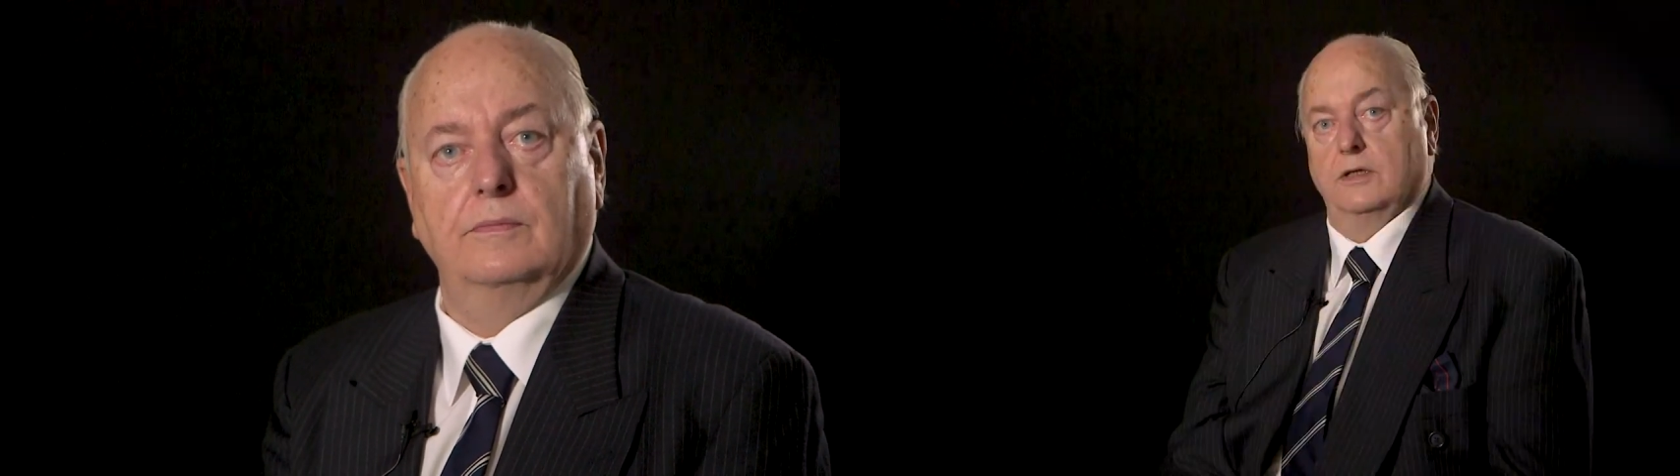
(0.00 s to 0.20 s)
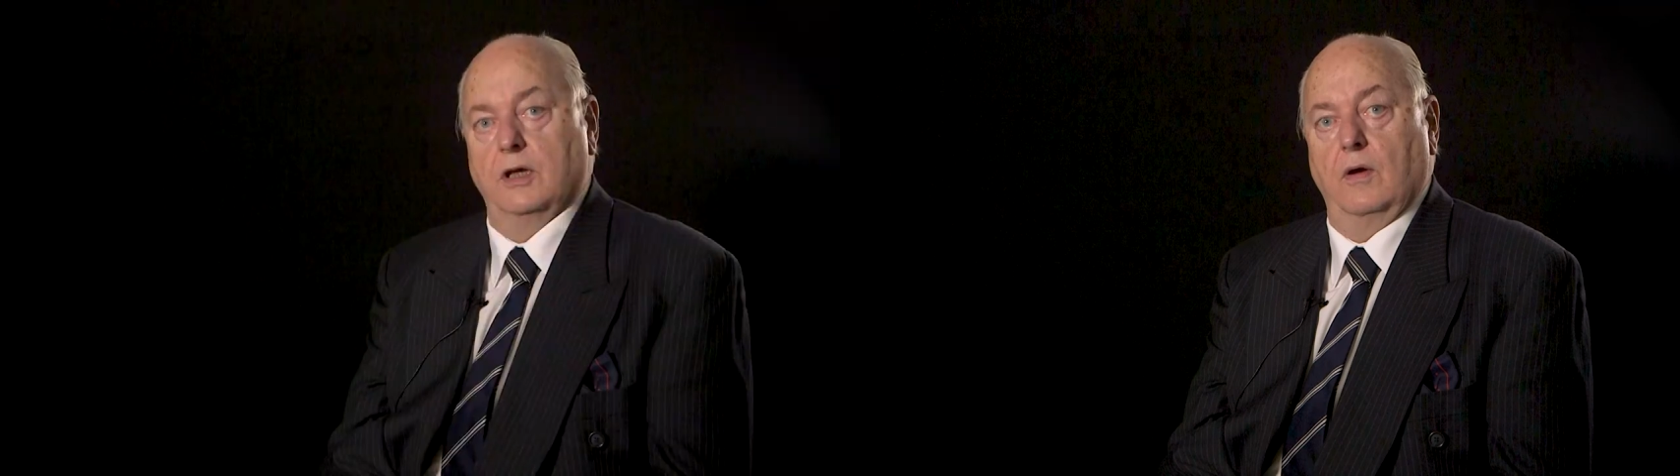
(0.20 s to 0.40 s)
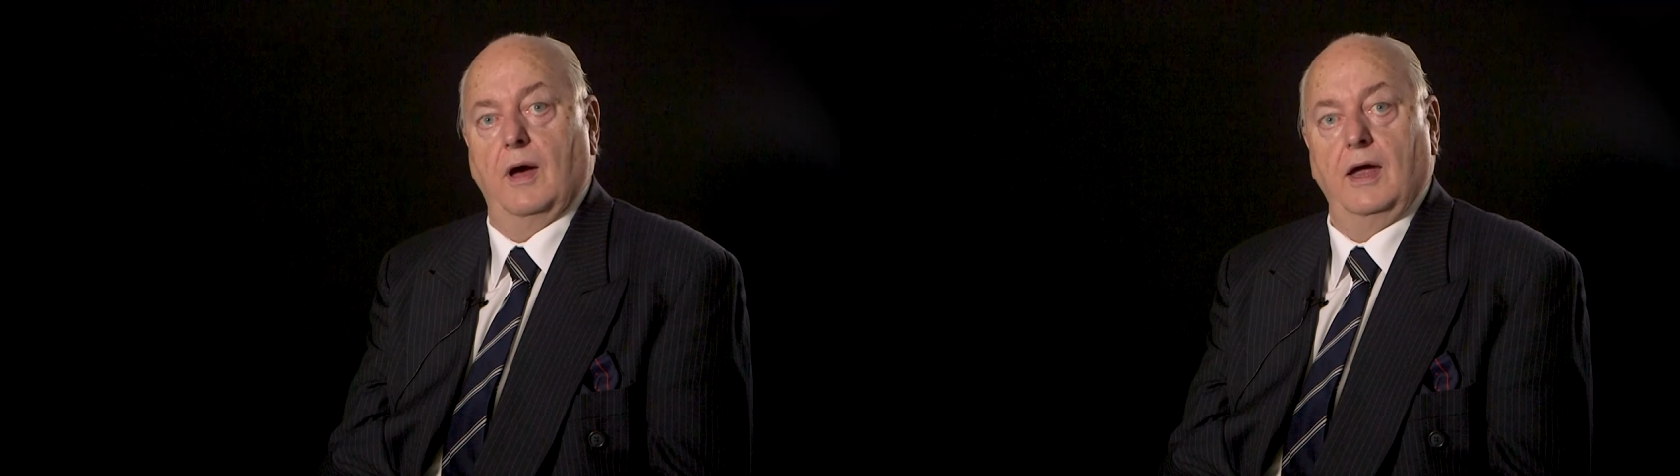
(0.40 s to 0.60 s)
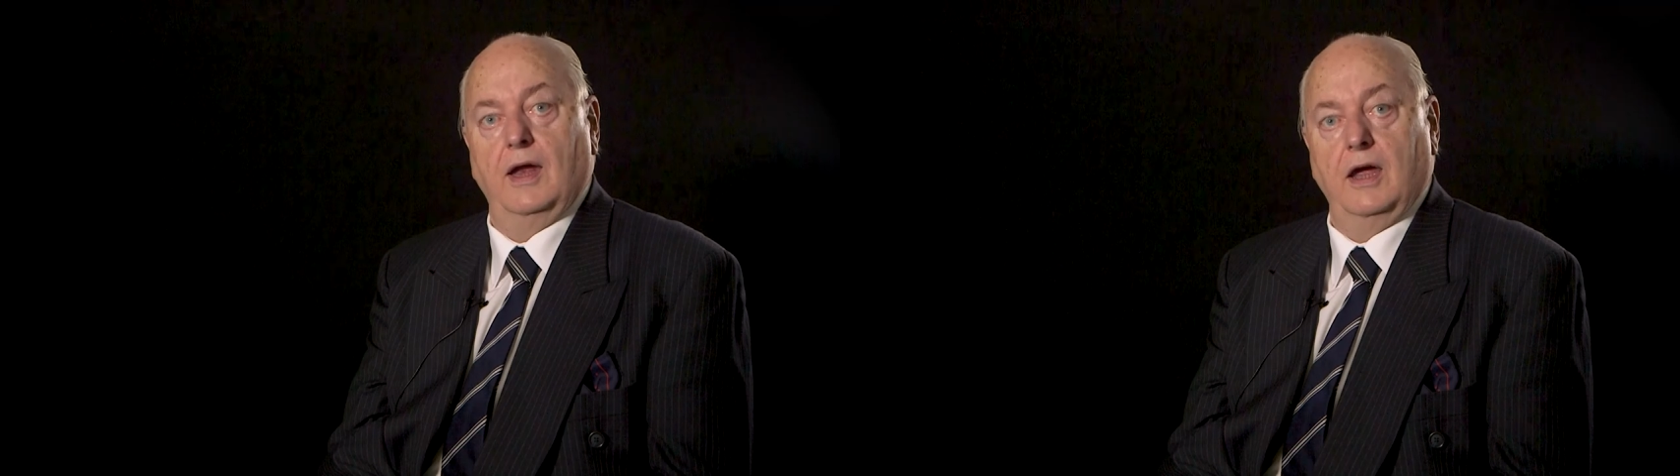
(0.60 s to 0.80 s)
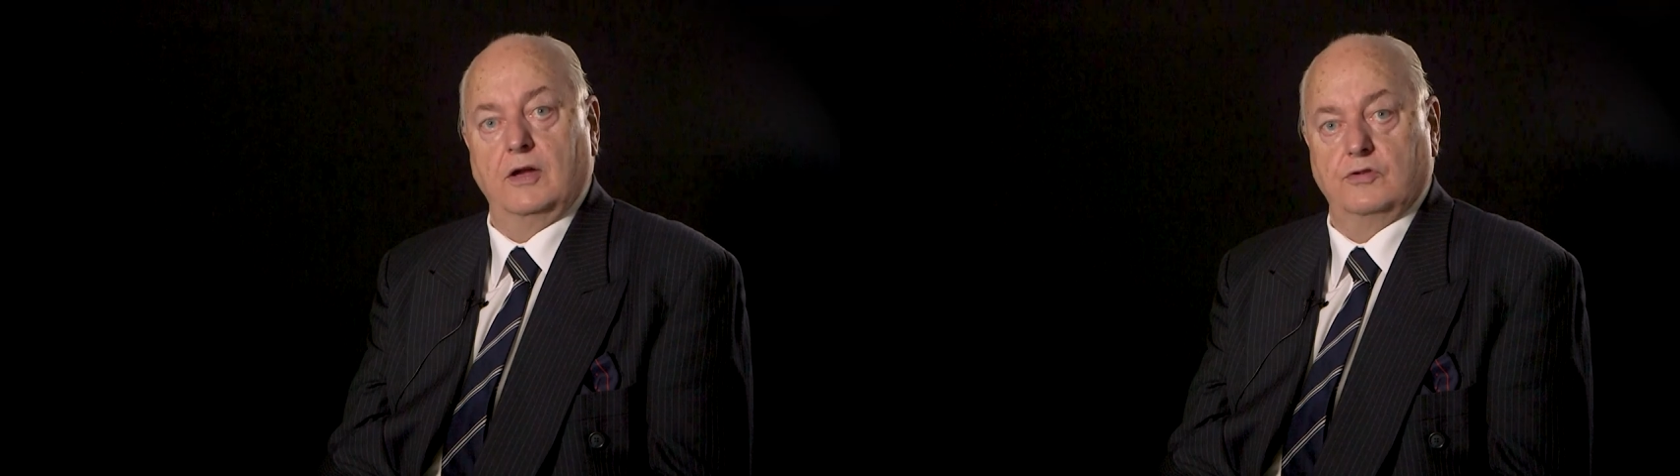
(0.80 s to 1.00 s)
So I
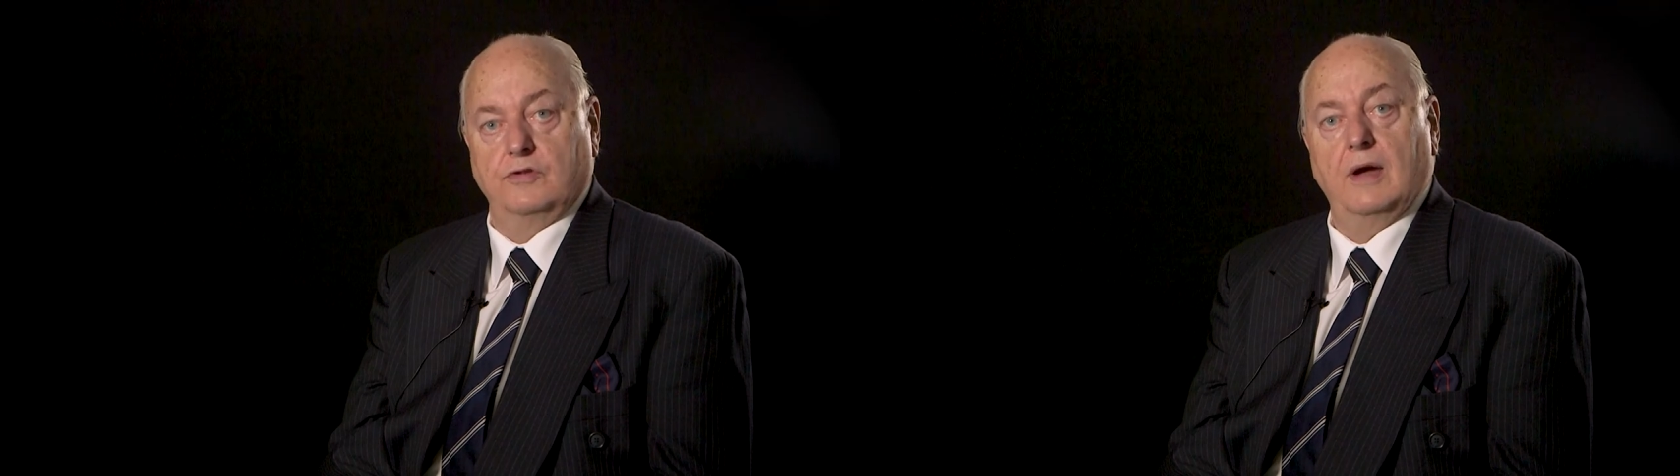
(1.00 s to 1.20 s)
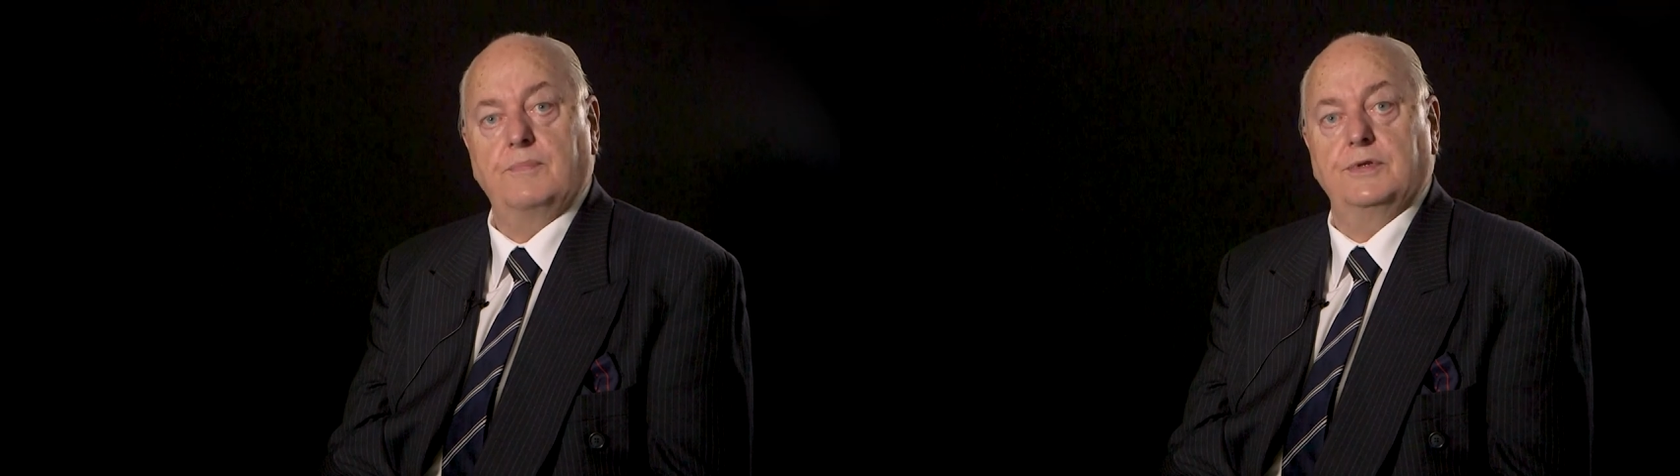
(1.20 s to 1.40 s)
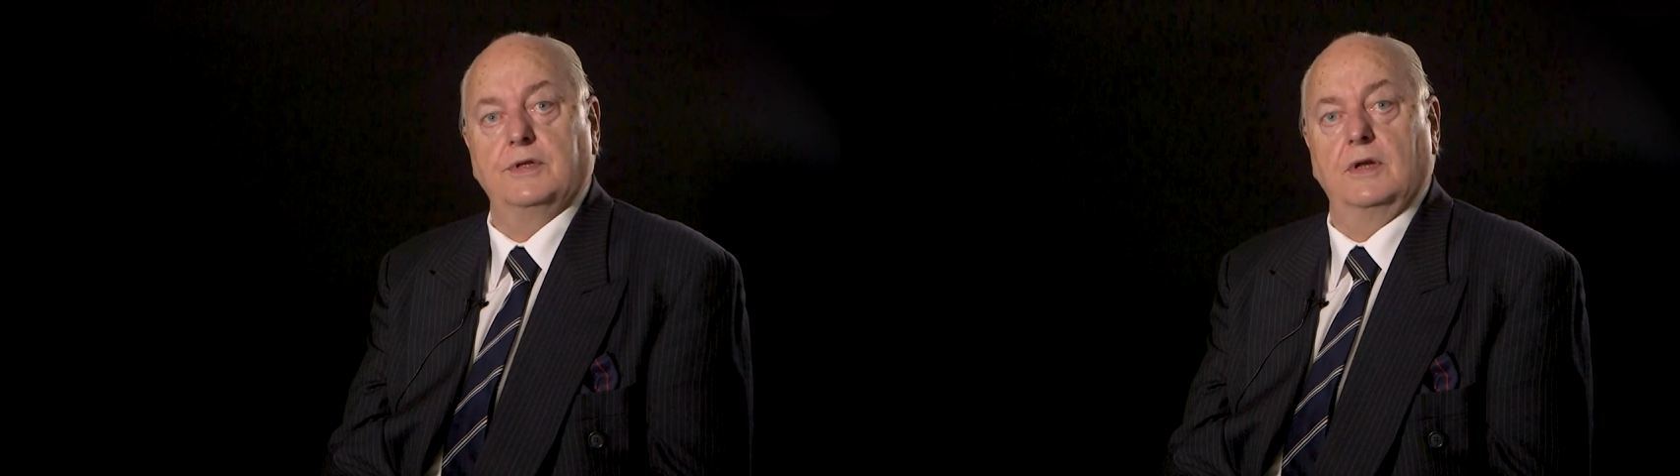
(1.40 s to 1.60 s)
laid traps